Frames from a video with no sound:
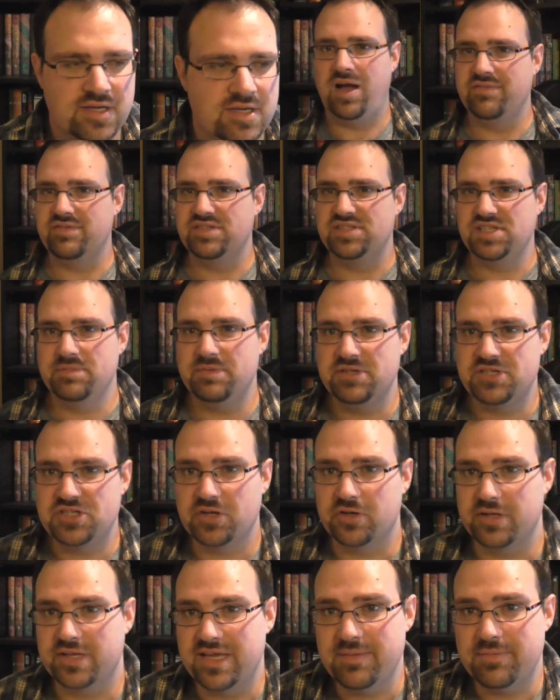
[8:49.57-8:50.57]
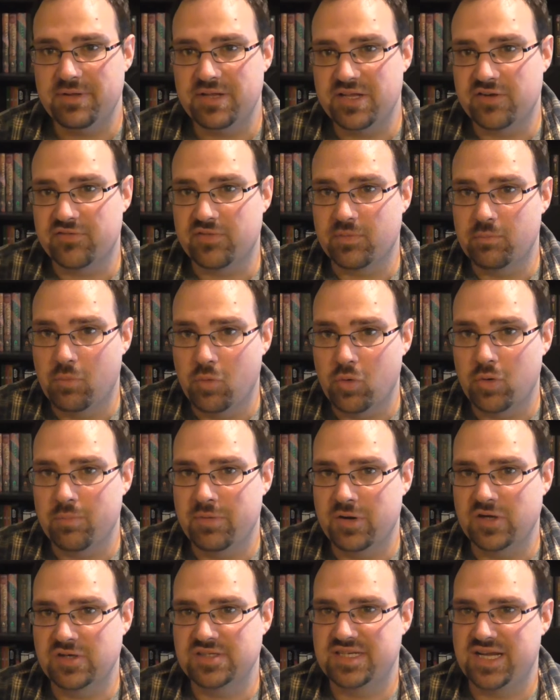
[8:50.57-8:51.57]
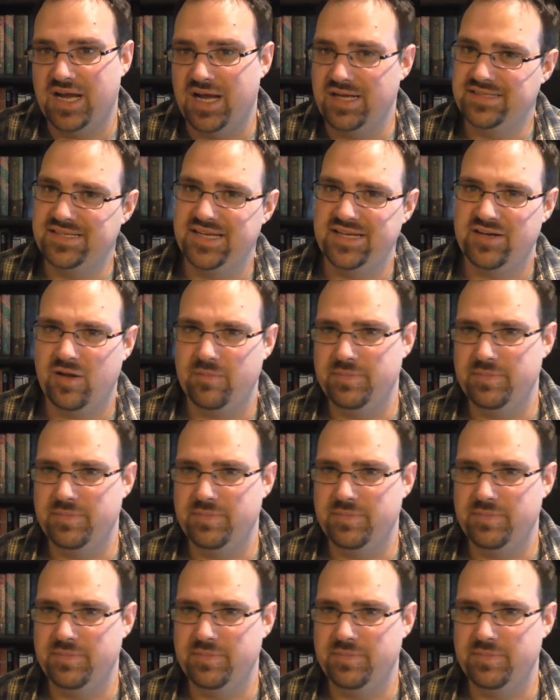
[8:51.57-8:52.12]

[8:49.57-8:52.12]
Obviously, be sure to keep it here for more Mercs content.